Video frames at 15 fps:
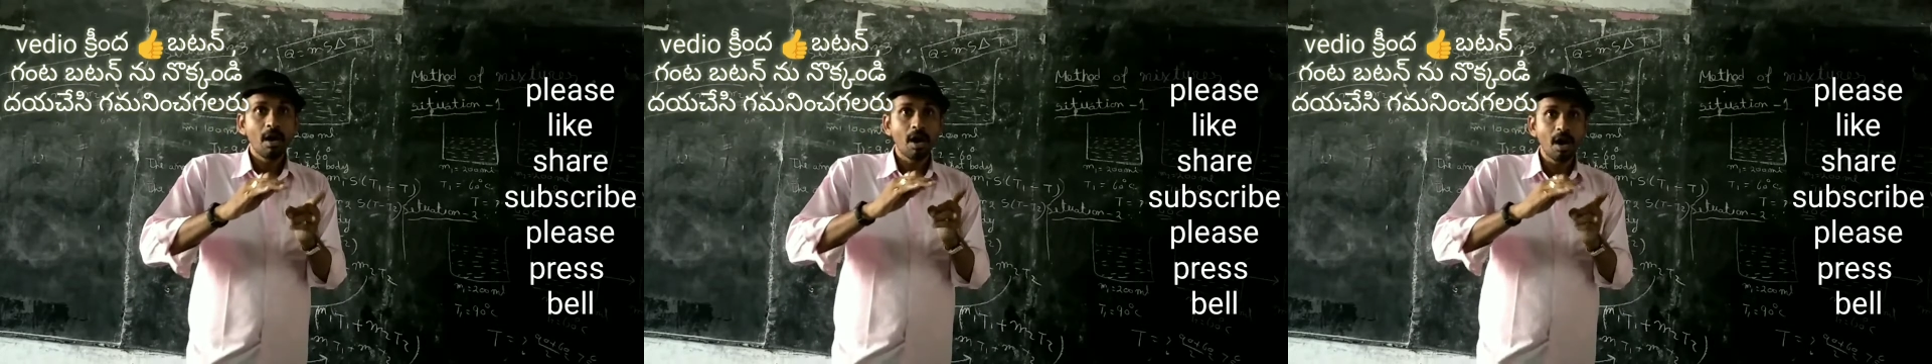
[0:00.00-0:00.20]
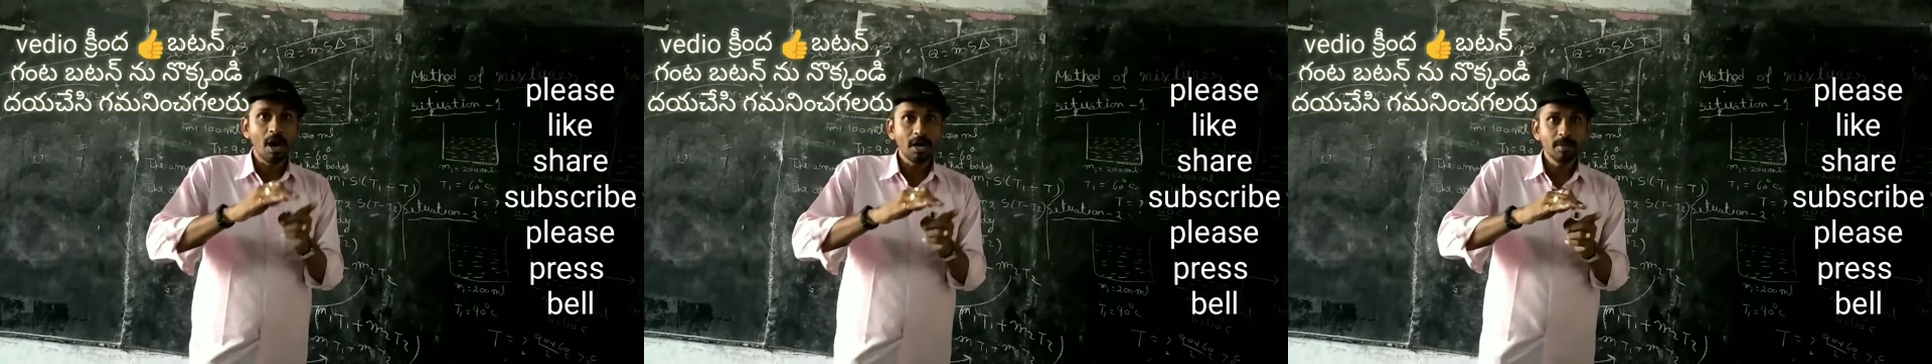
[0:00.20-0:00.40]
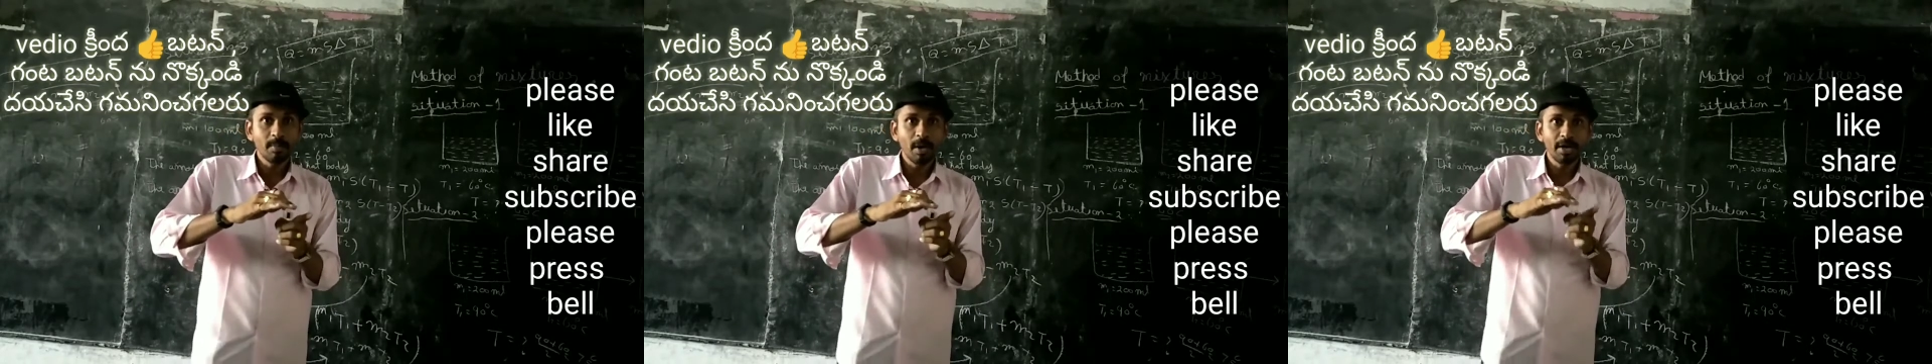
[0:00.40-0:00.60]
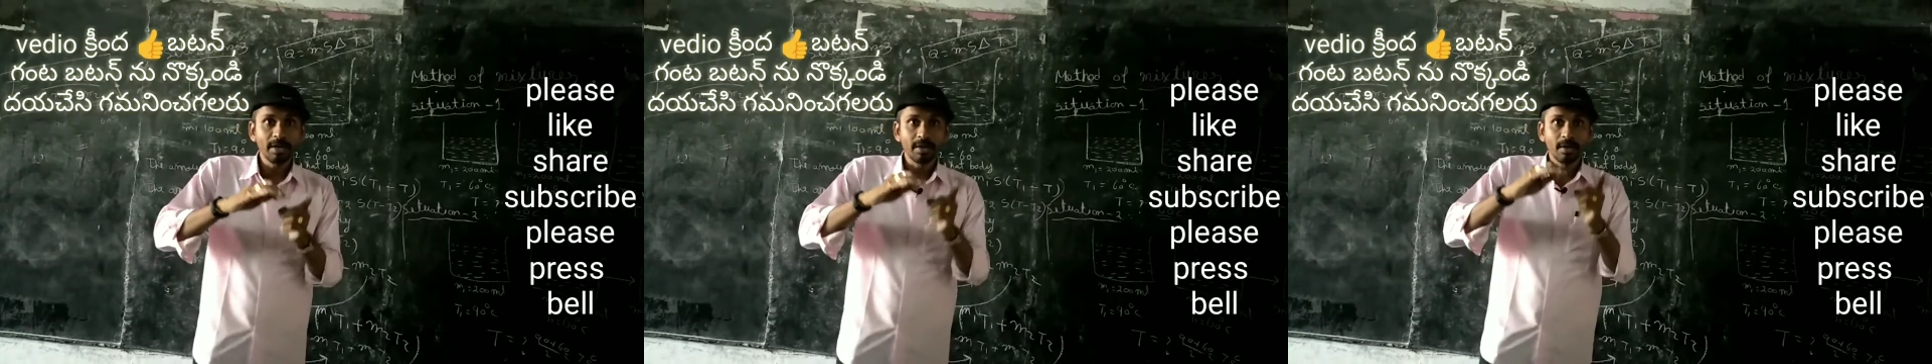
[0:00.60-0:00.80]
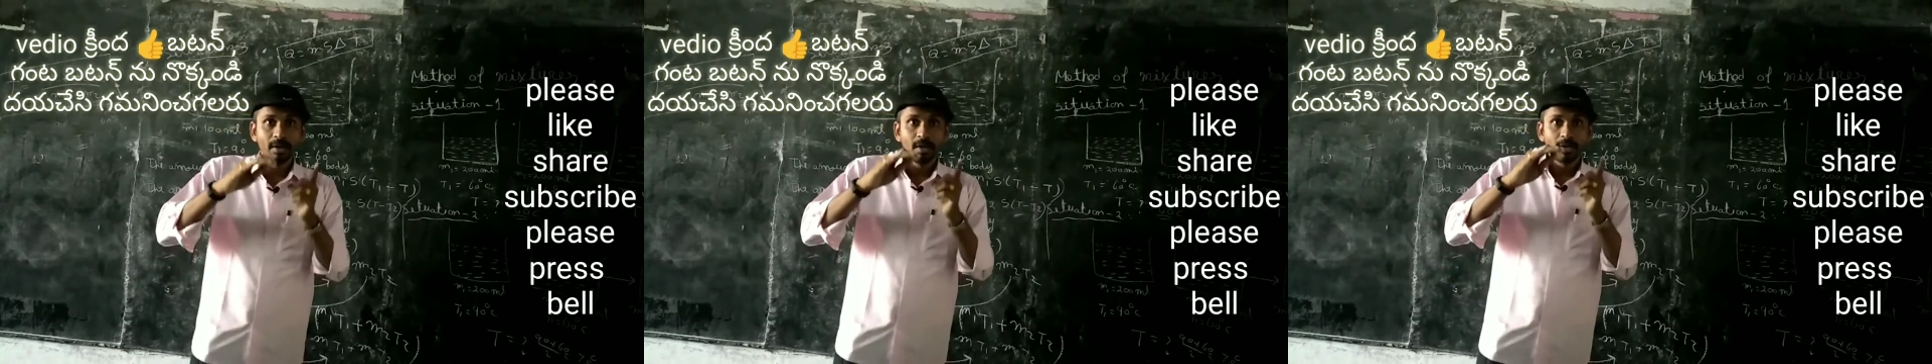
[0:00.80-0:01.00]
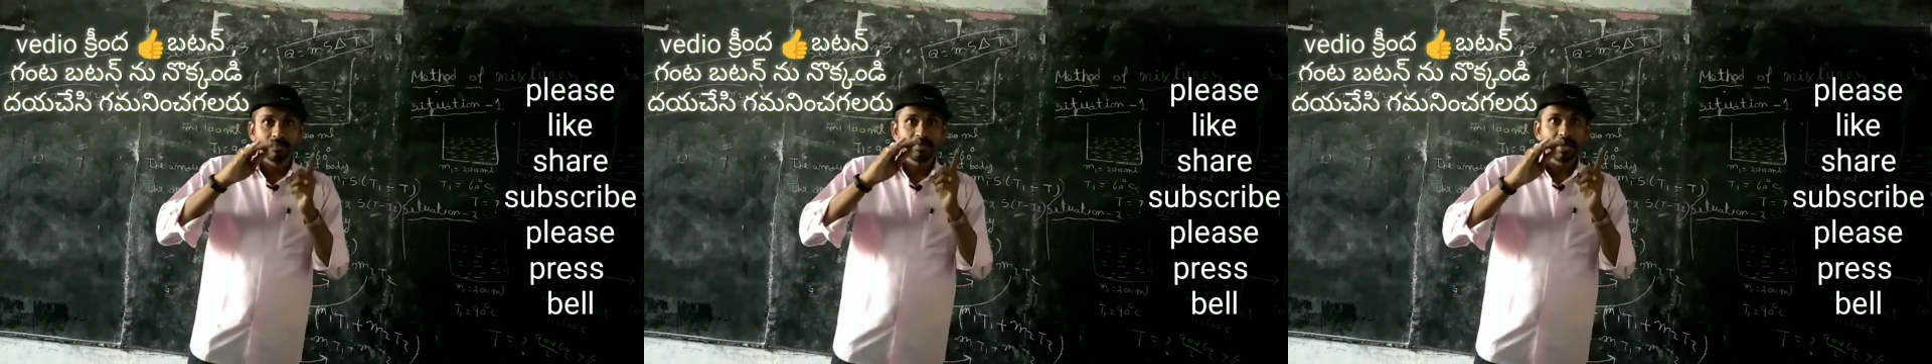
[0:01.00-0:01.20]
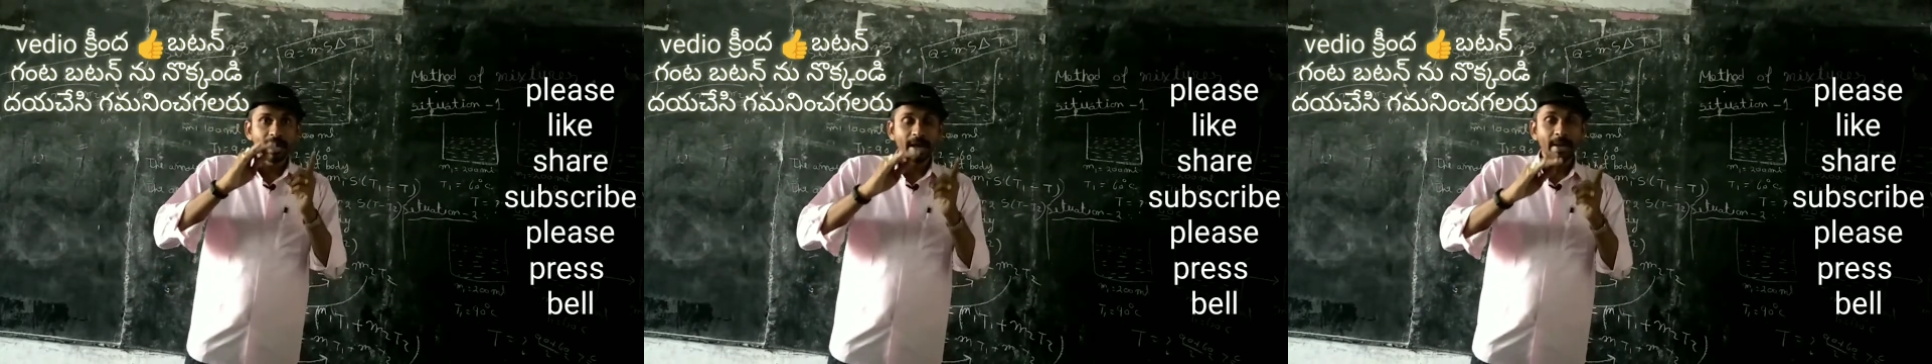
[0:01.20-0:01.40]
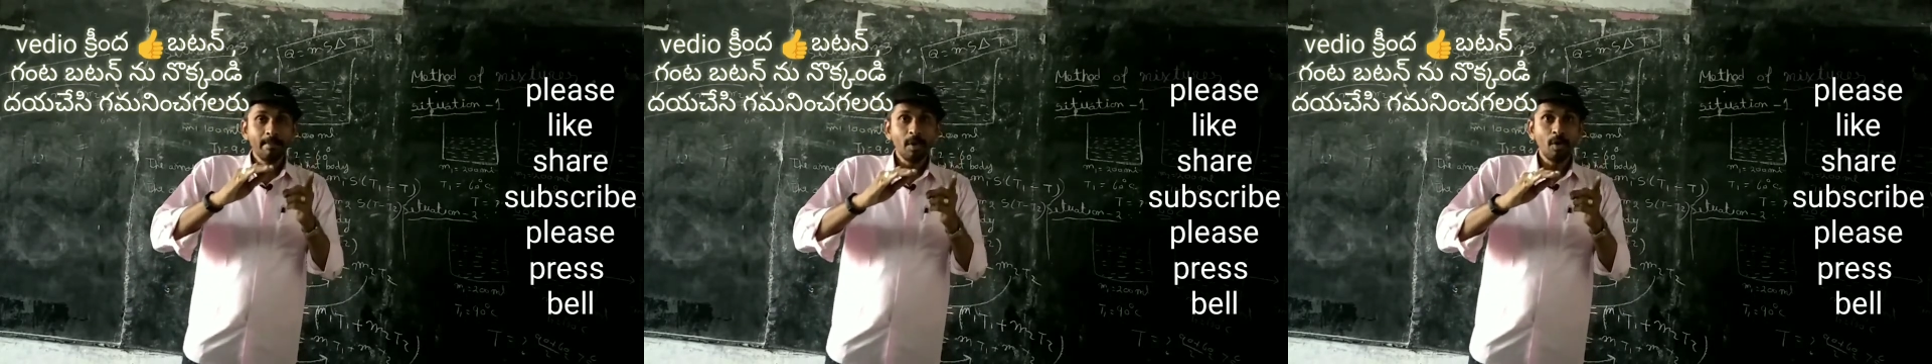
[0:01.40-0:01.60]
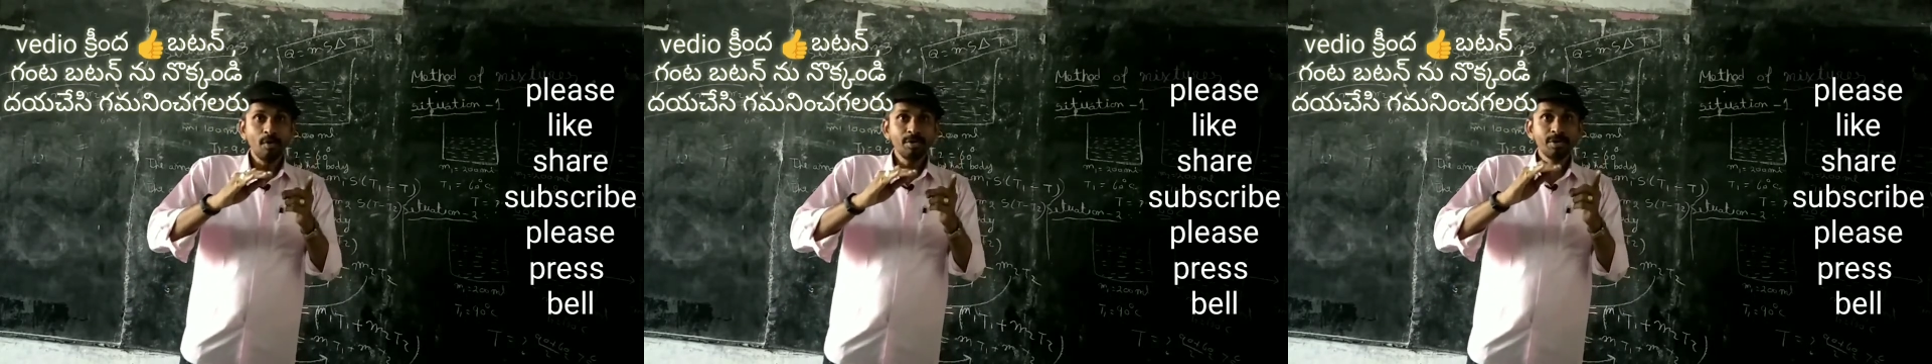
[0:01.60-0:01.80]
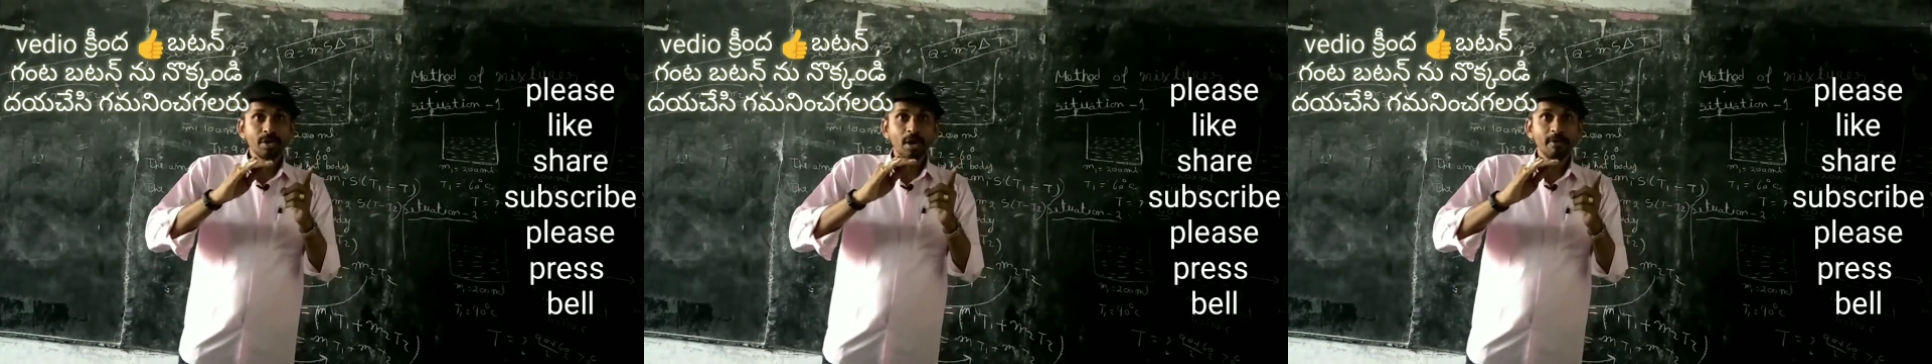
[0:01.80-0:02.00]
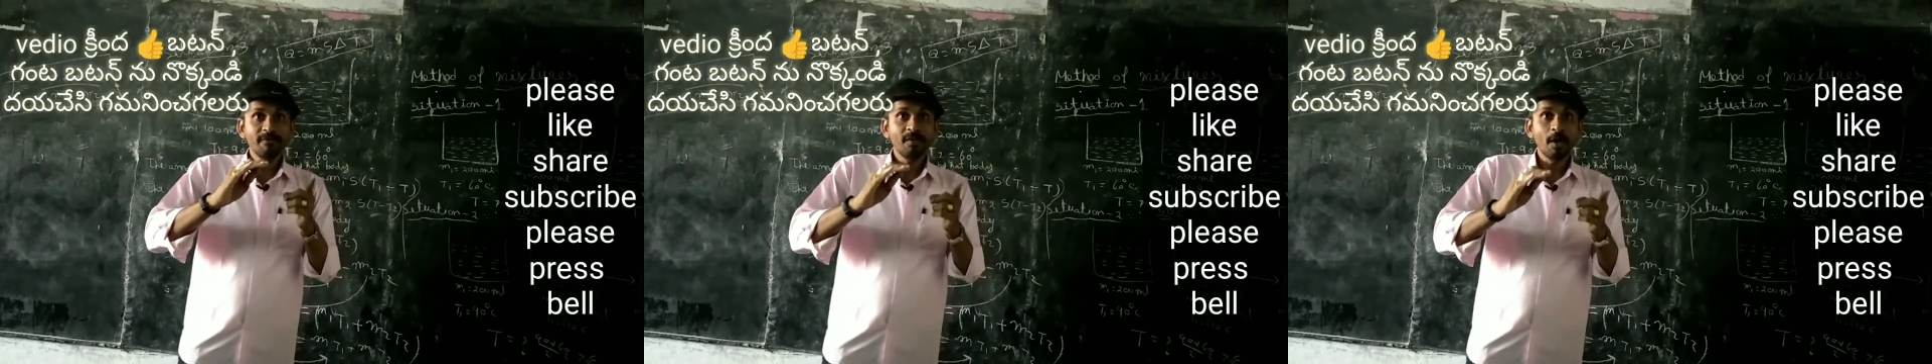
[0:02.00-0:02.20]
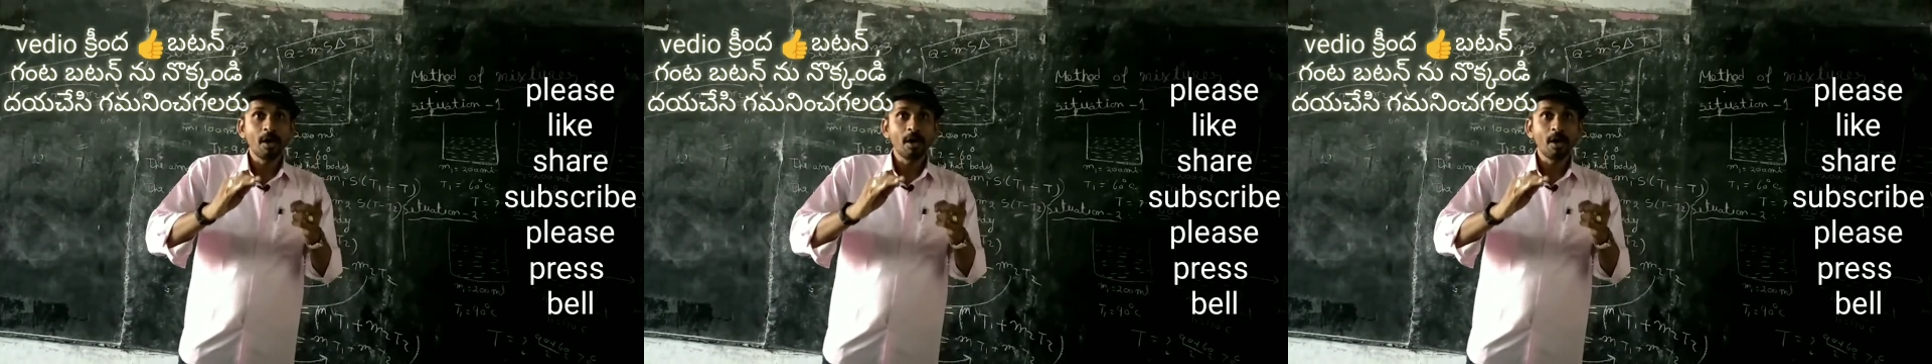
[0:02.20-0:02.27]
hot body, the amount of